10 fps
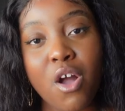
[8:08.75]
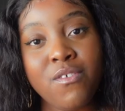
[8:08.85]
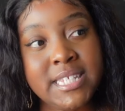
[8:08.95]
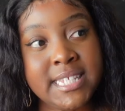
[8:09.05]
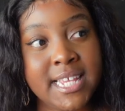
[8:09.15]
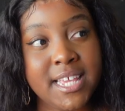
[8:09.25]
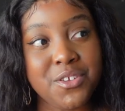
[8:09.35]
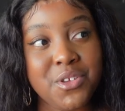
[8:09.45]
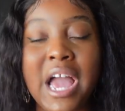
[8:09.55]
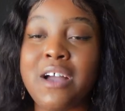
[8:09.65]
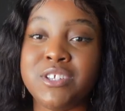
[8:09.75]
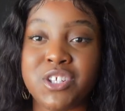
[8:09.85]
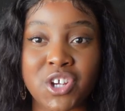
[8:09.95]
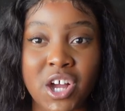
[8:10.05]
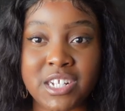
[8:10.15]
Obviously, you have to
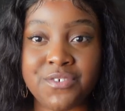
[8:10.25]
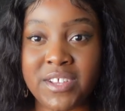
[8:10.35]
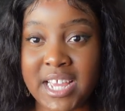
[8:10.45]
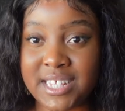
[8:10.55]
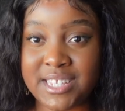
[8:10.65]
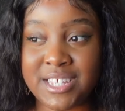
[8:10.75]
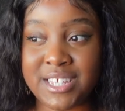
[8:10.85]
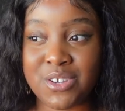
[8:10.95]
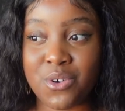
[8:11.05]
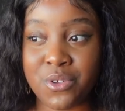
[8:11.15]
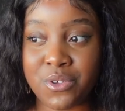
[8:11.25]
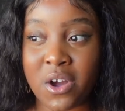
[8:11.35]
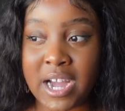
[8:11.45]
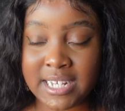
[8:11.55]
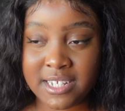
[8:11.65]
charge VAT on
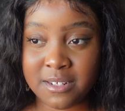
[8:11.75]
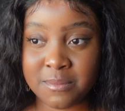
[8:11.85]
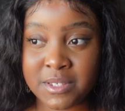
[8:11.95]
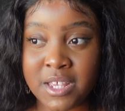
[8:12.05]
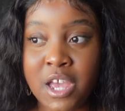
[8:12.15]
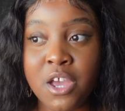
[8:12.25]
your items,